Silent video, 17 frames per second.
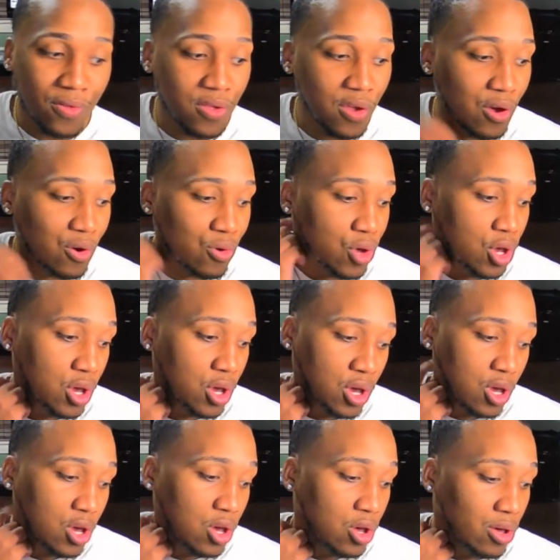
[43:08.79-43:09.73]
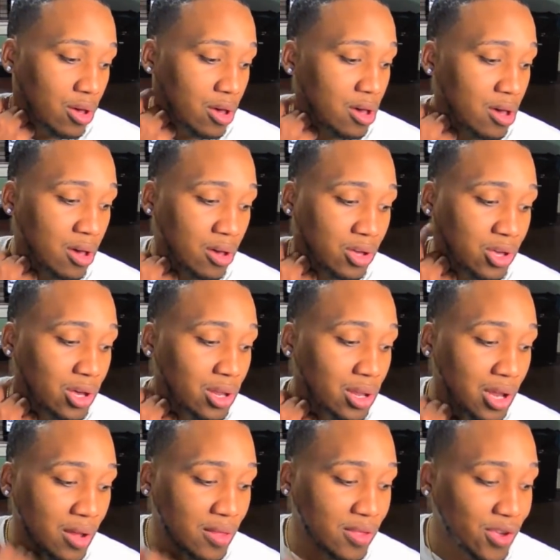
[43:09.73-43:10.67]
So uh good
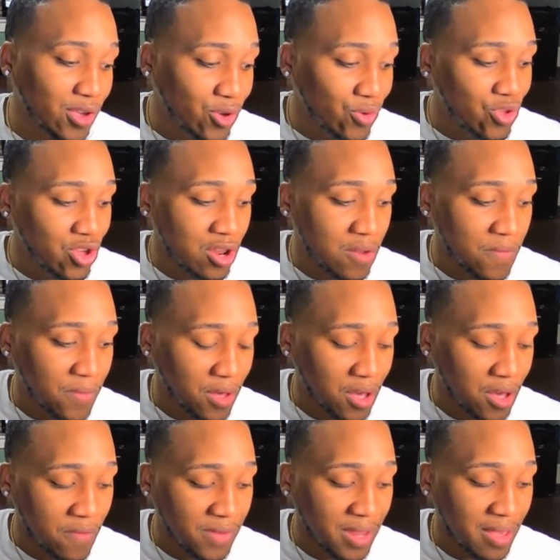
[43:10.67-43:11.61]
luck to you, Jennifer Huff.